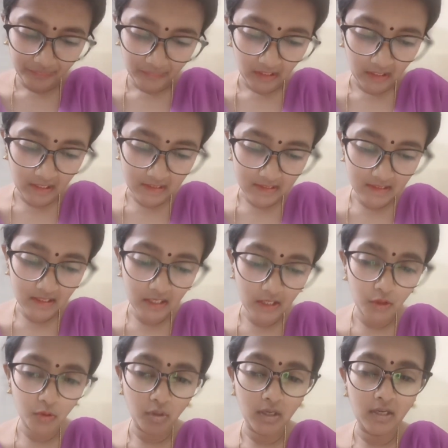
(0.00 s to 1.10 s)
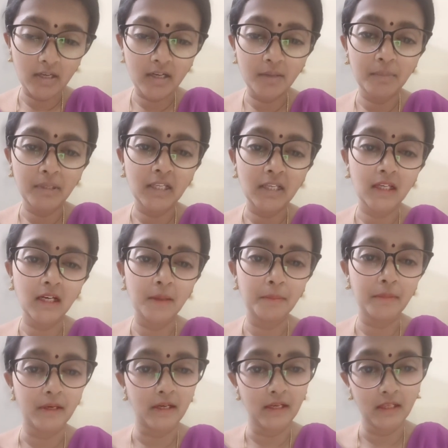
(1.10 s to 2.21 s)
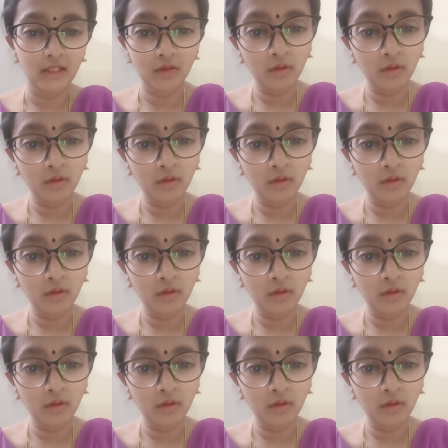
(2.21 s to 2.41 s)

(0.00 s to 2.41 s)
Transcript: Less than 200 milligram per day.